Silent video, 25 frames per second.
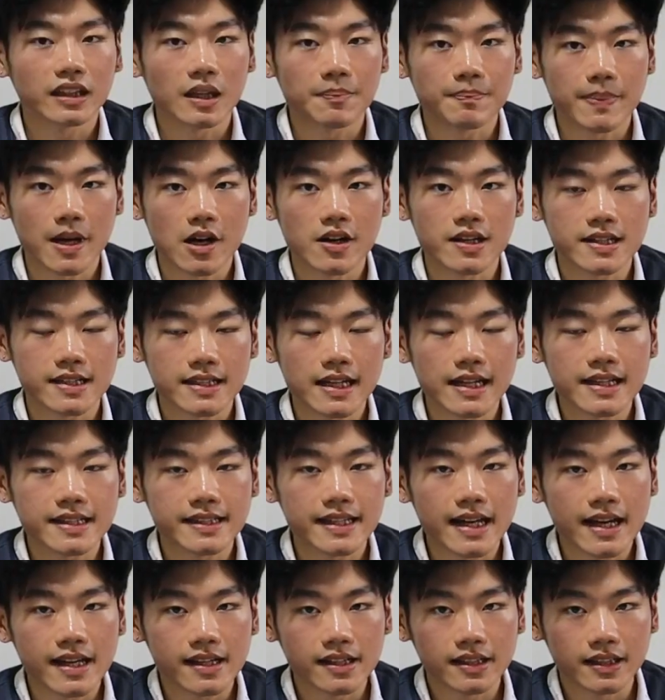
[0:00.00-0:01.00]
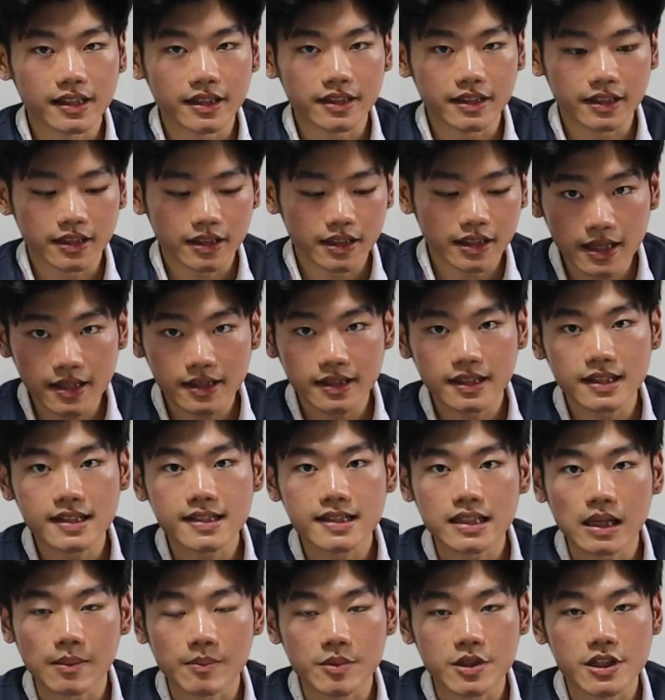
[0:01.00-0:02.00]
the parasites that I learned in this
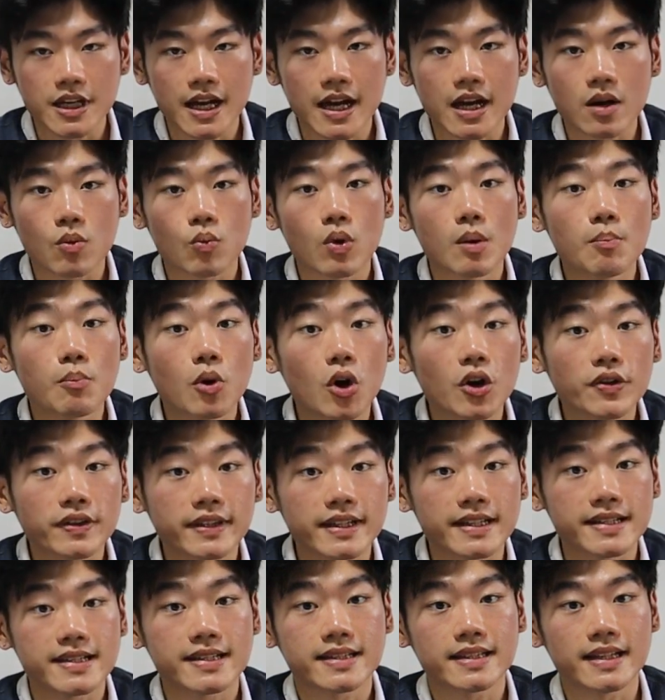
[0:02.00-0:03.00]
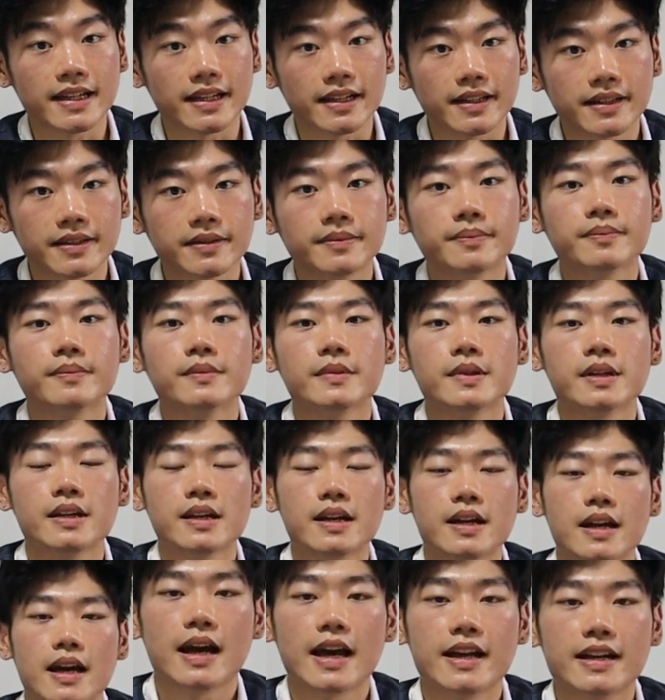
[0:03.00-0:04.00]
subject were more distinct,
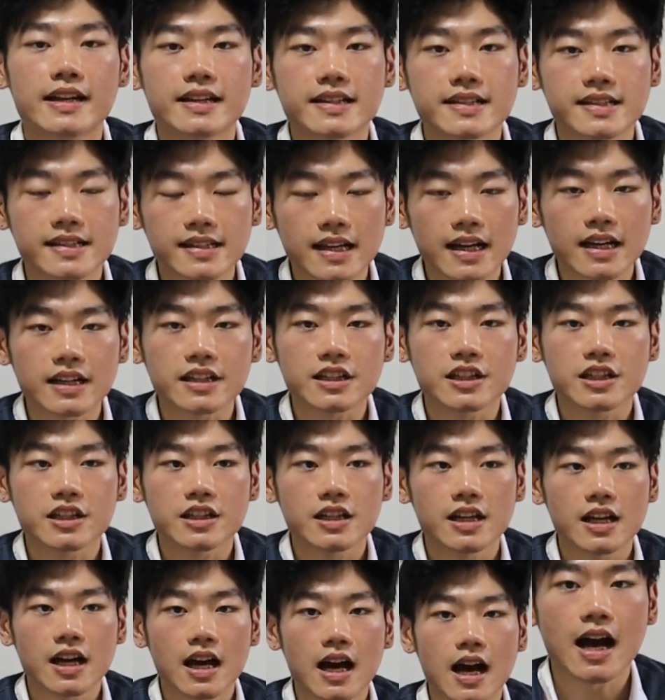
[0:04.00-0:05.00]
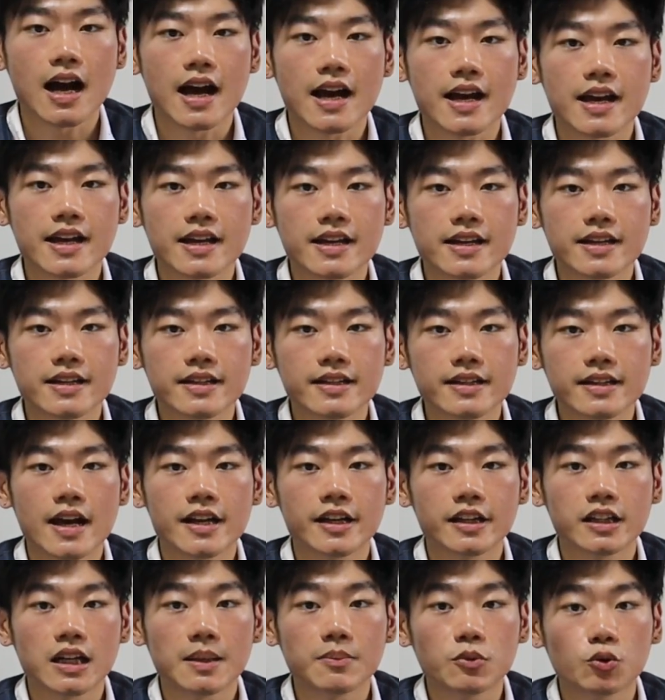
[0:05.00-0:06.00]
and as such, I
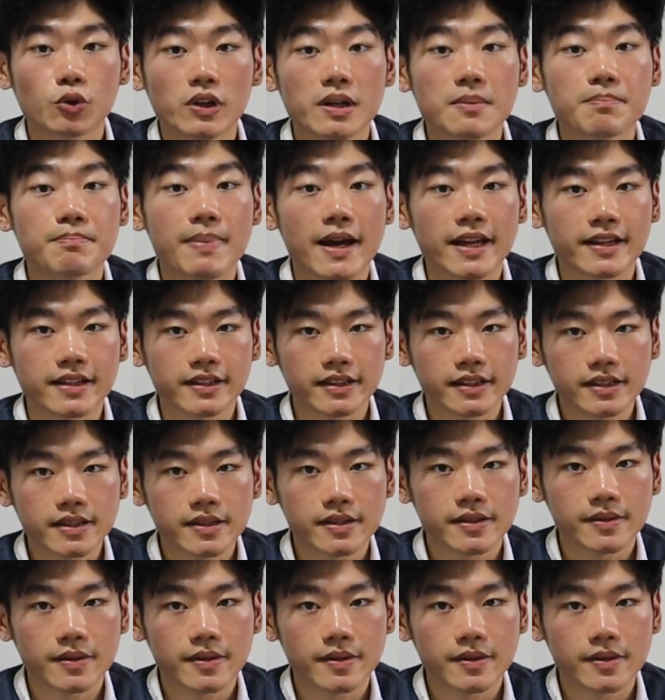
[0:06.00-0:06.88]
ended up doing better